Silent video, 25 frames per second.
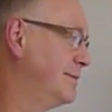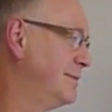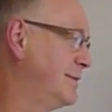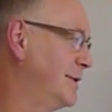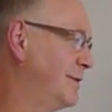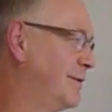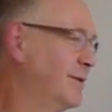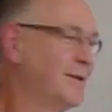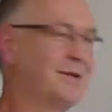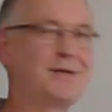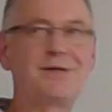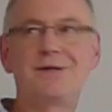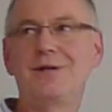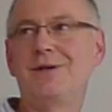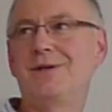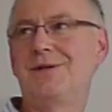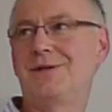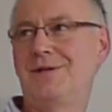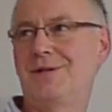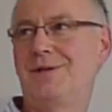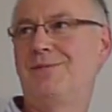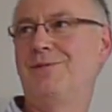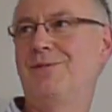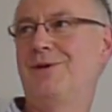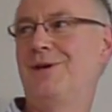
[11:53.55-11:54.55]
you've got to start
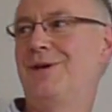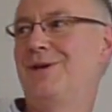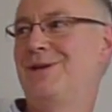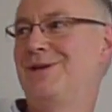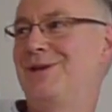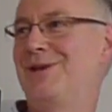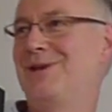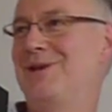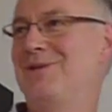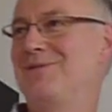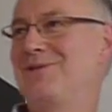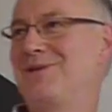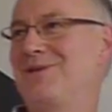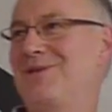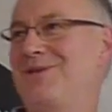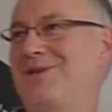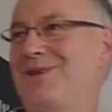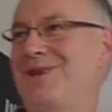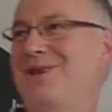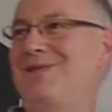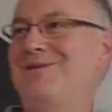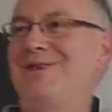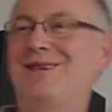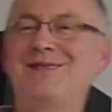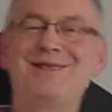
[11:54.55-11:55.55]
somewhere in terms of
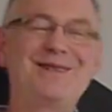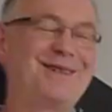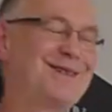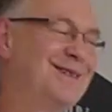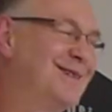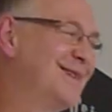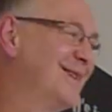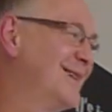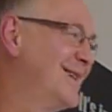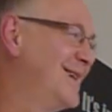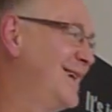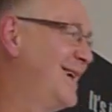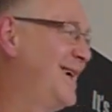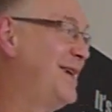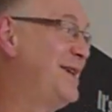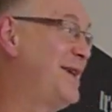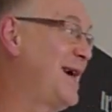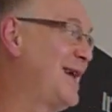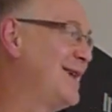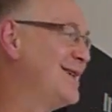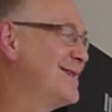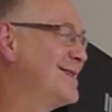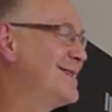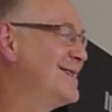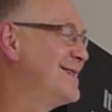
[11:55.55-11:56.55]
theoretical
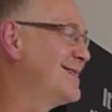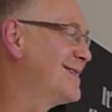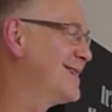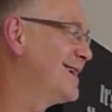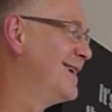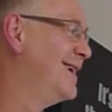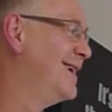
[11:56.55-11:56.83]
analysis.